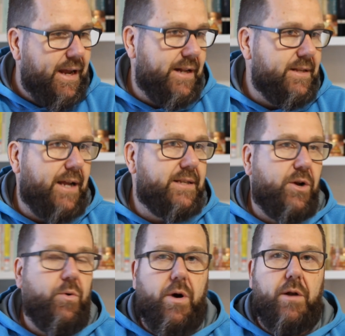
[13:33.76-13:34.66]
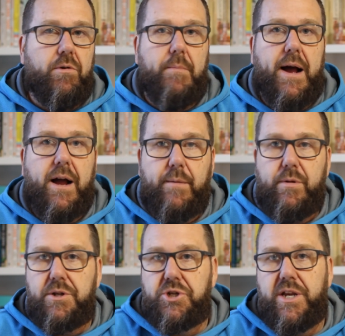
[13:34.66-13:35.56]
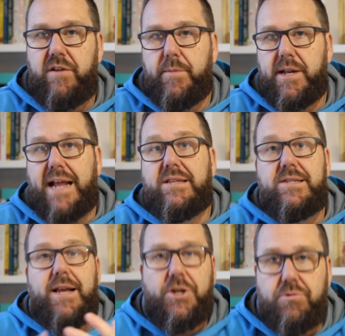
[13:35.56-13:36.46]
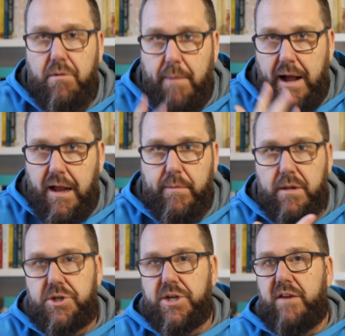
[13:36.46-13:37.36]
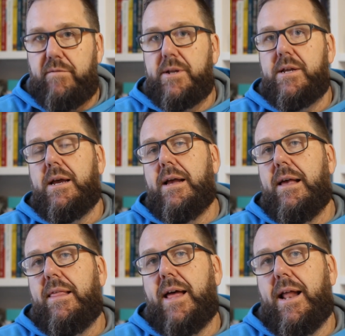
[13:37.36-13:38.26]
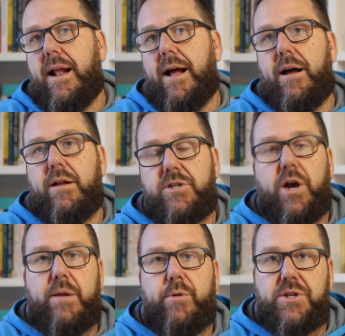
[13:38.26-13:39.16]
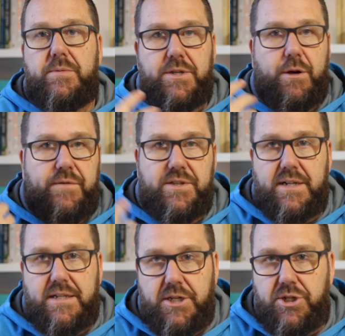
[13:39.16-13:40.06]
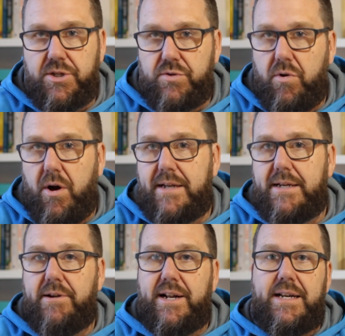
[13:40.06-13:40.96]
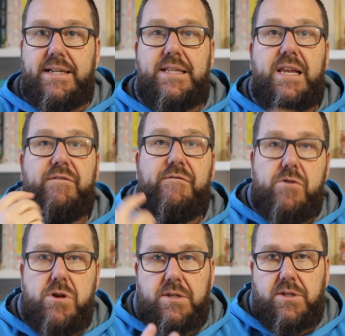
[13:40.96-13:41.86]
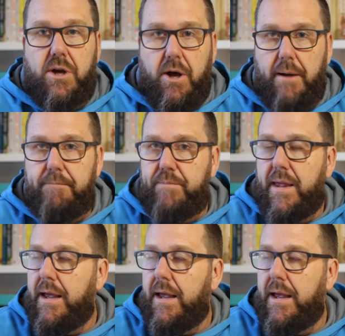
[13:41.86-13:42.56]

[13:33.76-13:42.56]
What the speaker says: It's quite a remarkable achievement, and such a remarkable achievement that Tony Birch himself is an Indigenous writer, and it is the first time